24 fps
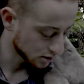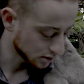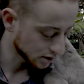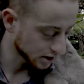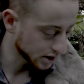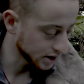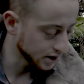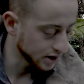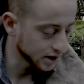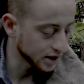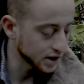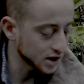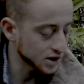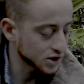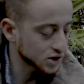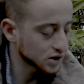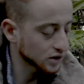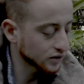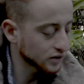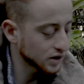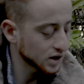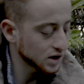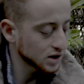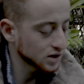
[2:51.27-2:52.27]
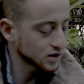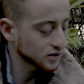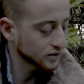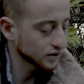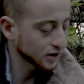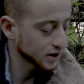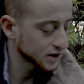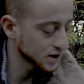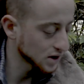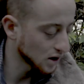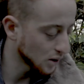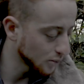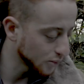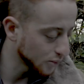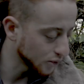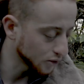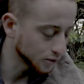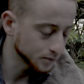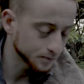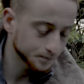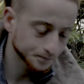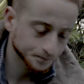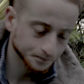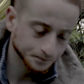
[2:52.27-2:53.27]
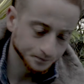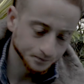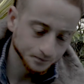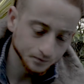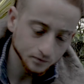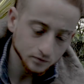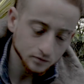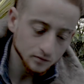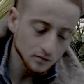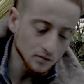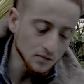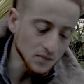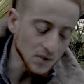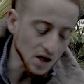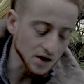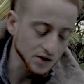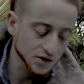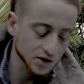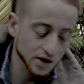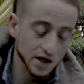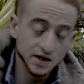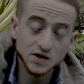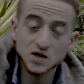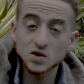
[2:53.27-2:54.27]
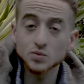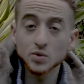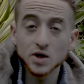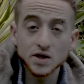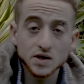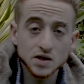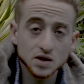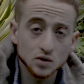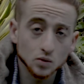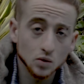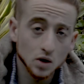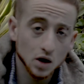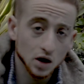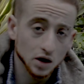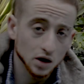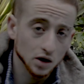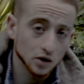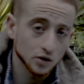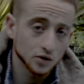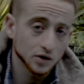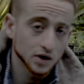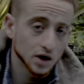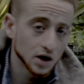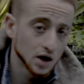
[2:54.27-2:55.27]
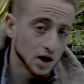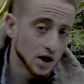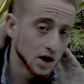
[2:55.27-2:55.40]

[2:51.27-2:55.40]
right, in each of these, for example. So that splits the workload